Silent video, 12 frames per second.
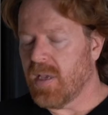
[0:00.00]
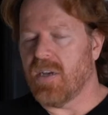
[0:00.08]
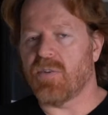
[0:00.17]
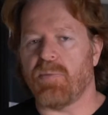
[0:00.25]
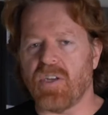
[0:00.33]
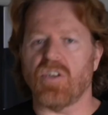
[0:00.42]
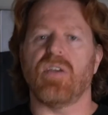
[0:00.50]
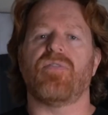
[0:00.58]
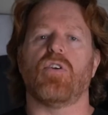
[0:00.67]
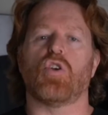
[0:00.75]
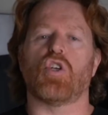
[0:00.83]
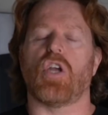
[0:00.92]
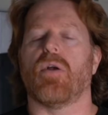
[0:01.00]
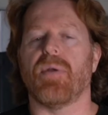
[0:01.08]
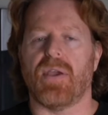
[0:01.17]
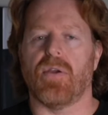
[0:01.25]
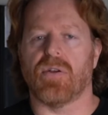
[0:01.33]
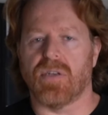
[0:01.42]
especially if you're
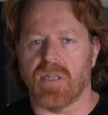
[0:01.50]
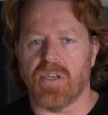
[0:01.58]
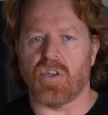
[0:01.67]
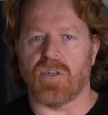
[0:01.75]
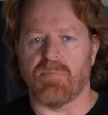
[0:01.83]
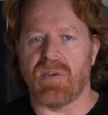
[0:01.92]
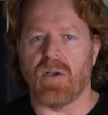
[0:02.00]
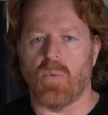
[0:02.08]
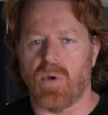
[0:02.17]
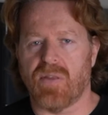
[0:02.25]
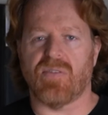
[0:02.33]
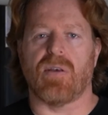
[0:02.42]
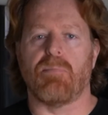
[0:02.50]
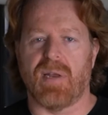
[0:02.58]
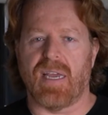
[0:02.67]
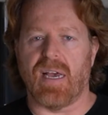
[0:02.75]
sharing your delicious meal with somebody